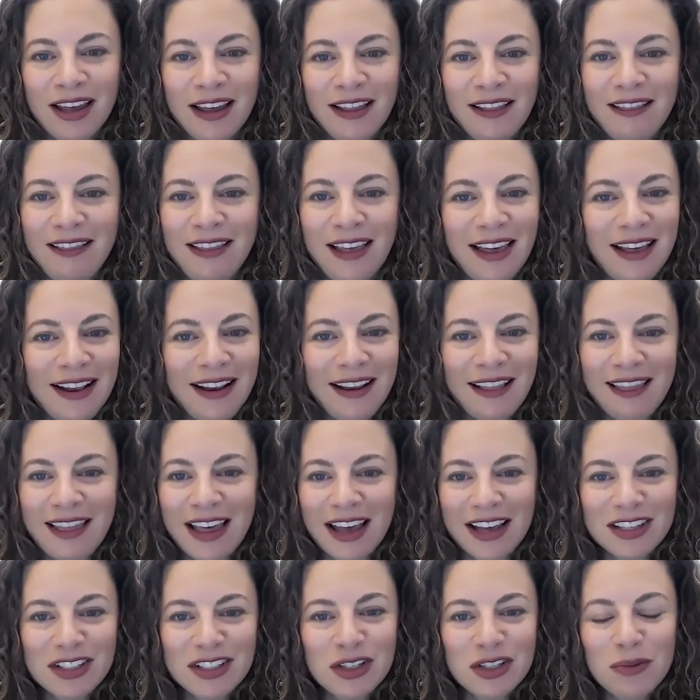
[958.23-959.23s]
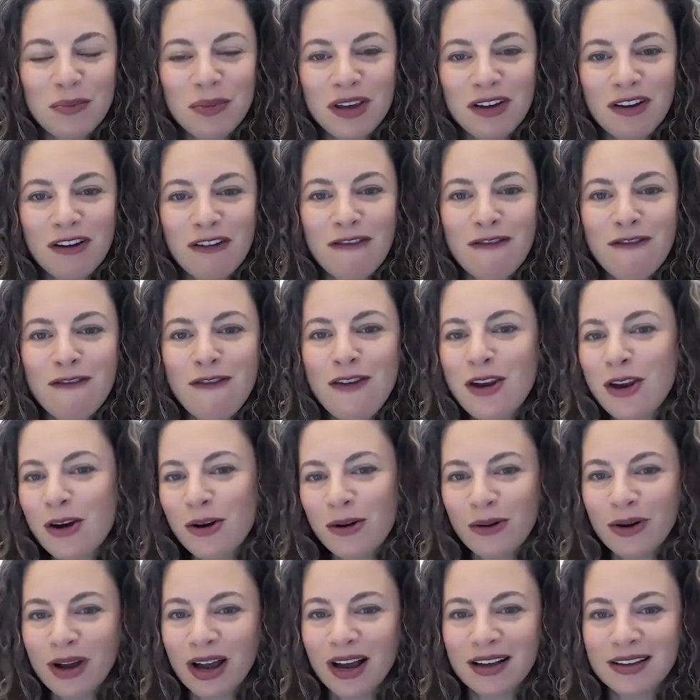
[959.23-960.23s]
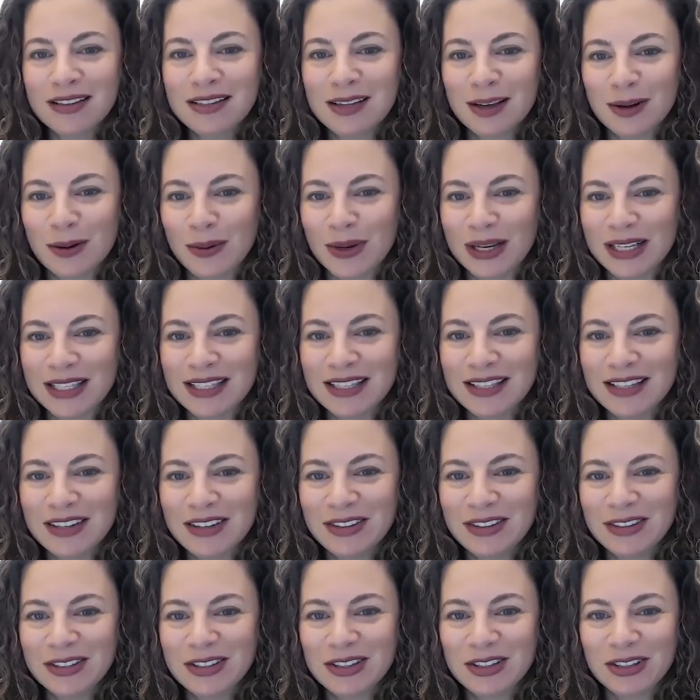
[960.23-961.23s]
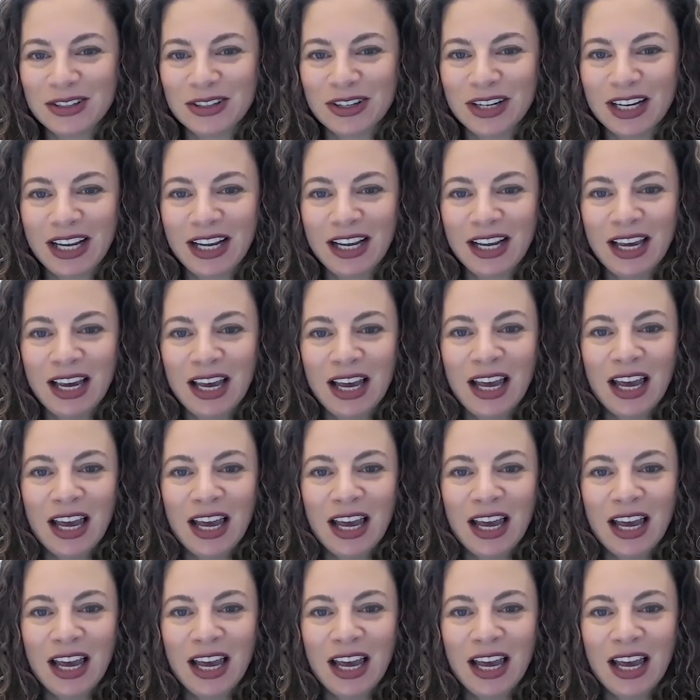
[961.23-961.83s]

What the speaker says: then that should be of no consequence to journey.